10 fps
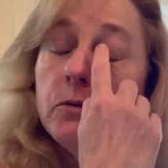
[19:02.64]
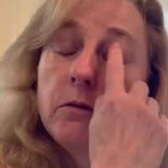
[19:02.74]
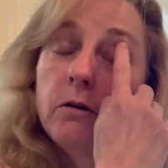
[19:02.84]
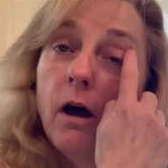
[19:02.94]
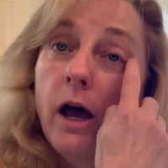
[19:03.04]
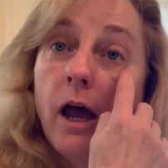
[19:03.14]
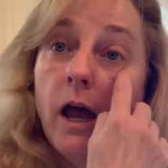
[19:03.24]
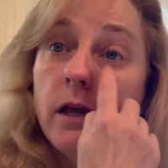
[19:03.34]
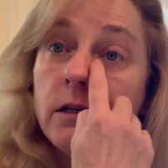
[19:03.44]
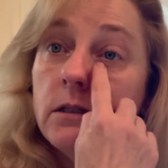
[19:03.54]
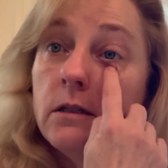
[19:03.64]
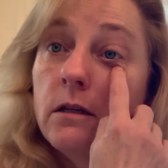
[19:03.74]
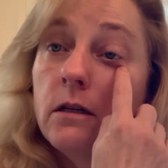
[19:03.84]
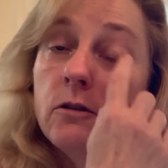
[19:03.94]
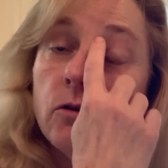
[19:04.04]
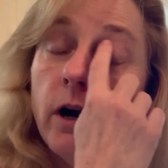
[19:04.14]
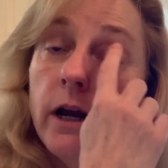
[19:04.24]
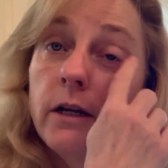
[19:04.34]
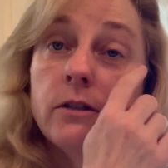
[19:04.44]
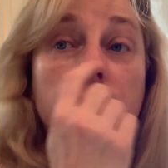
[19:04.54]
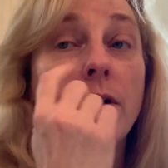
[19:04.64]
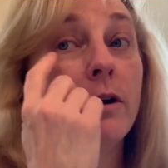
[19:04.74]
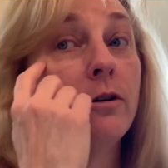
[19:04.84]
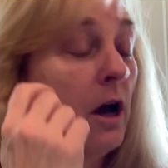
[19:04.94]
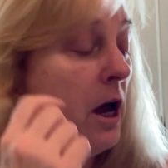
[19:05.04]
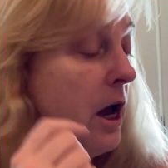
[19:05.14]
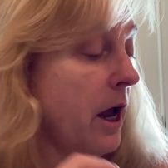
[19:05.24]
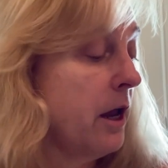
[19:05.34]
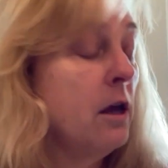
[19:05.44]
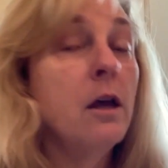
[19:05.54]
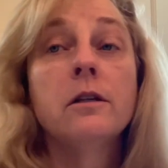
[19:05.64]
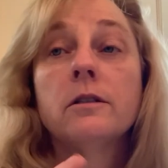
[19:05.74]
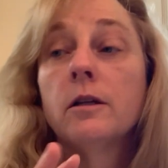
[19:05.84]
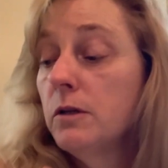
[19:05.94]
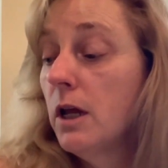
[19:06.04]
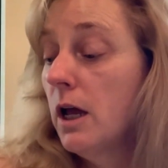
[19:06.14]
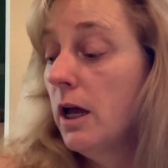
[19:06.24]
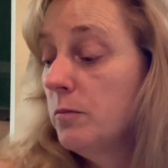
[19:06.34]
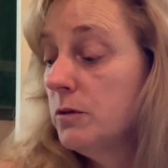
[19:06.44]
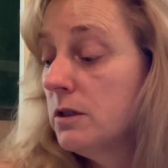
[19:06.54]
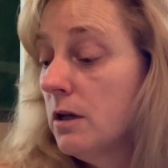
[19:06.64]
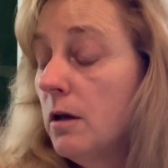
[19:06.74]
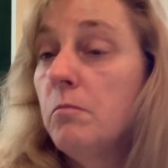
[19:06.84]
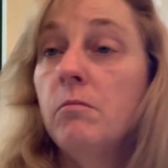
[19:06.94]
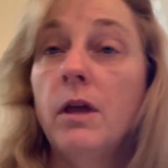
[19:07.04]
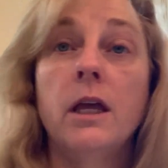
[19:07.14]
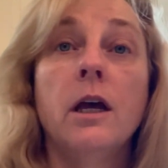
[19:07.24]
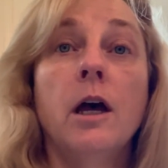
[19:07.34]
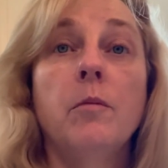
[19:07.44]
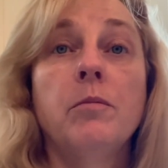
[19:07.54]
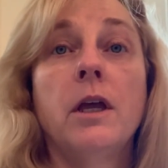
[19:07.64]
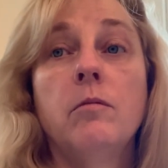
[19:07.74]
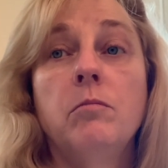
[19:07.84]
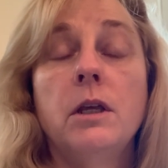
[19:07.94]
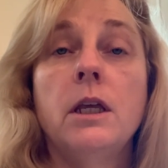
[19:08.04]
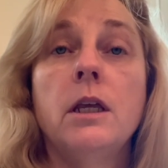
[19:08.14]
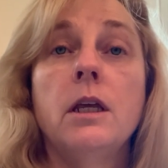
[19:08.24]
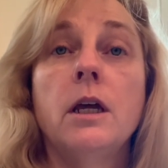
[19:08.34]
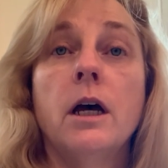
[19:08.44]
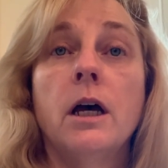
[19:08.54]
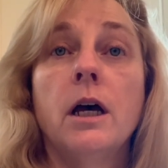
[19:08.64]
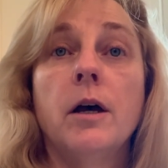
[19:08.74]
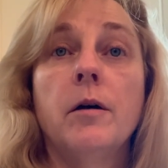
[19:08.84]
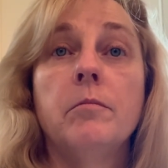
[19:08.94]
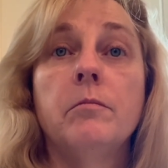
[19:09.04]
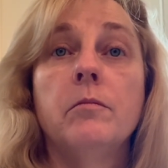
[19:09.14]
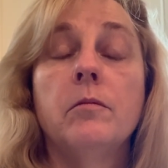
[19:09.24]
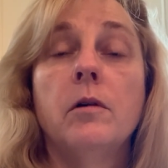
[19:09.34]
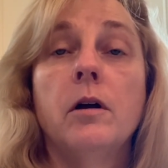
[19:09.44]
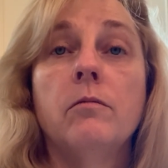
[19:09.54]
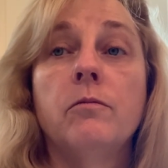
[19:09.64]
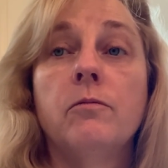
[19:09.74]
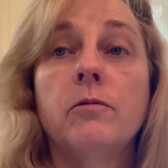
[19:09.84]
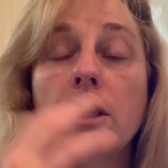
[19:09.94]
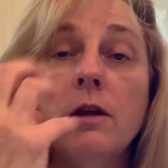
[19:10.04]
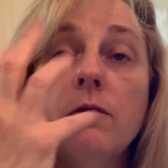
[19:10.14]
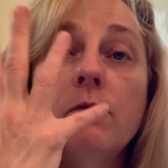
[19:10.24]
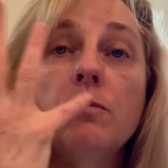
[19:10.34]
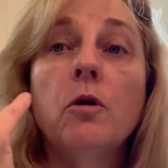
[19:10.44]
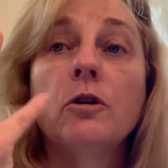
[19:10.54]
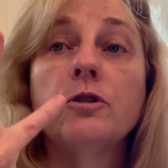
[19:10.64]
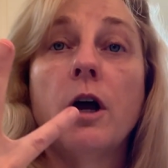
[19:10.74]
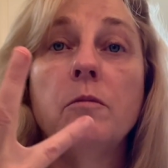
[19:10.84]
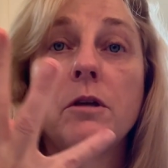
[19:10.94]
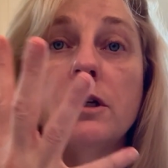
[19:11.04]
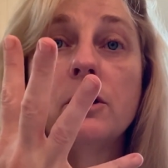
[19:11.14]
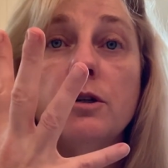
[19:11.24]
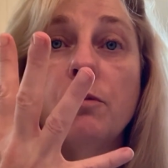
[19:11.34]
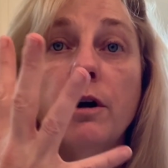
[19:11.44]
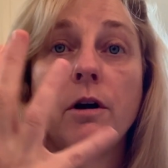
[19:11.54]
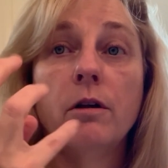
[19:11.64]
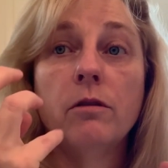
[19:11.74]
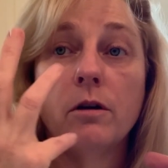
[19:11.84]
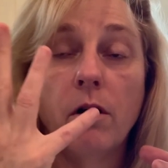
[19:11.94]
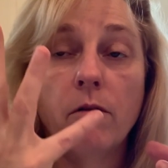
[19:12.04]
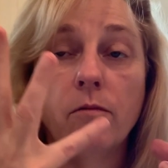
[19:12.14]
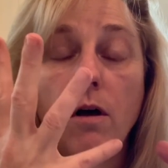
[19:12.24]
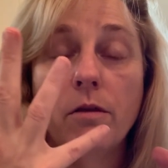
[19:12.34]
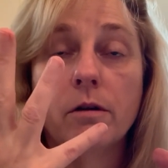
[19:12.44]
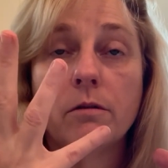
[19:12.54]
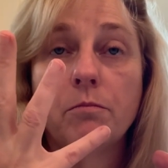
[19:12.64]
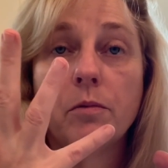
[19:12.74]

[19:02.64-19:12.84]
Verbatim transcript: with your eyes, dryness around your eye, sometimes makeup can be um, even more drying because you're wearing there of all the